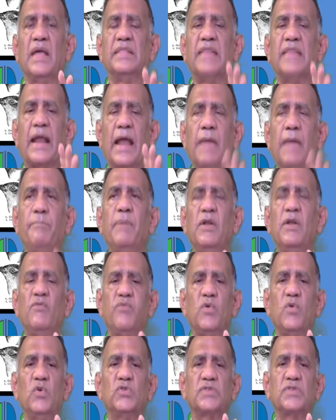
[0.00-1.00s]
The ripened
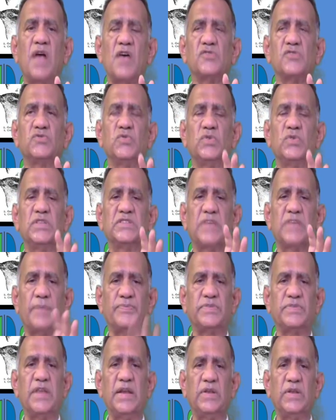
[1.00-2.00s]
fruits constitute the
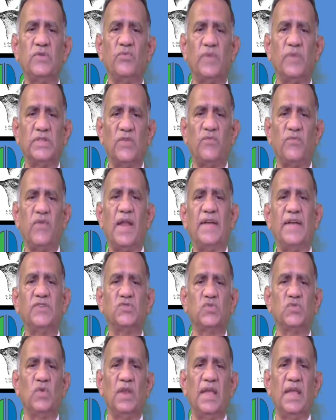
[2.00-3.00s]
substratum for the
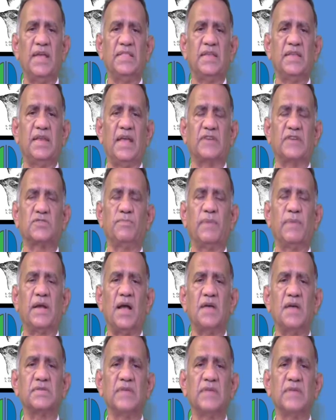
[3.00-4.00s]
flies to lay their eggs
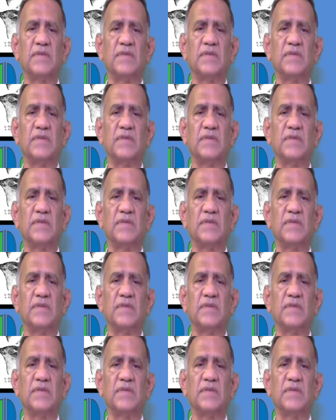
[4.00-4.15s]
because